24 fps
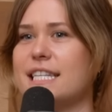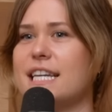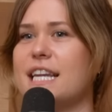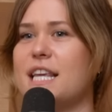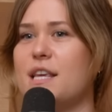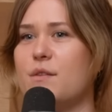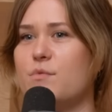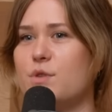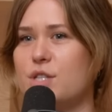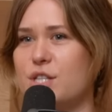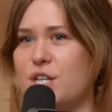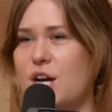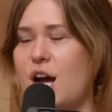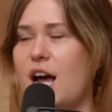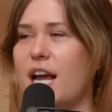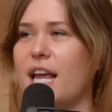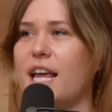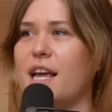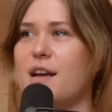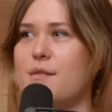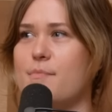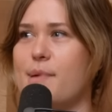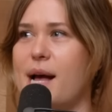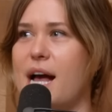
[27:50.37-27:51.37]
and he was
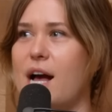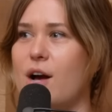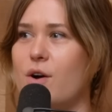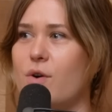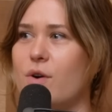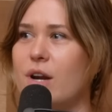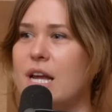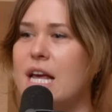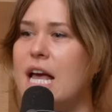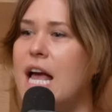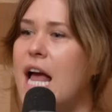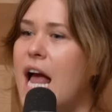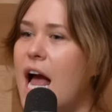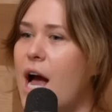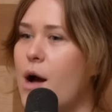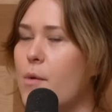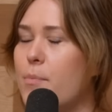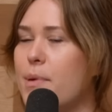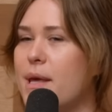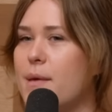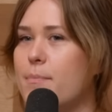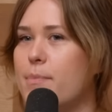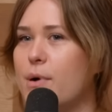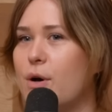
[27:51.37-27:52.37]
talking about how
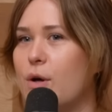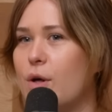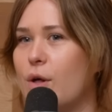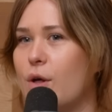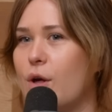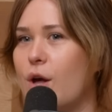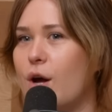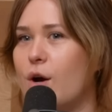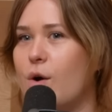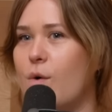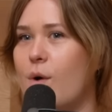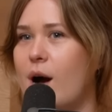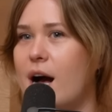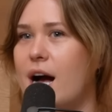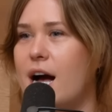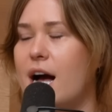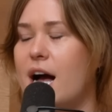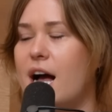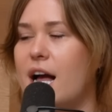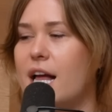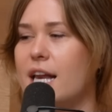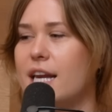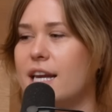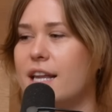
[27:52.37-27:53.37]
people go
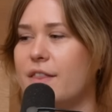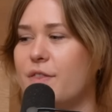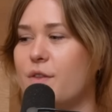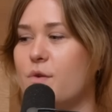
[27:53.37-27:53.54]
on.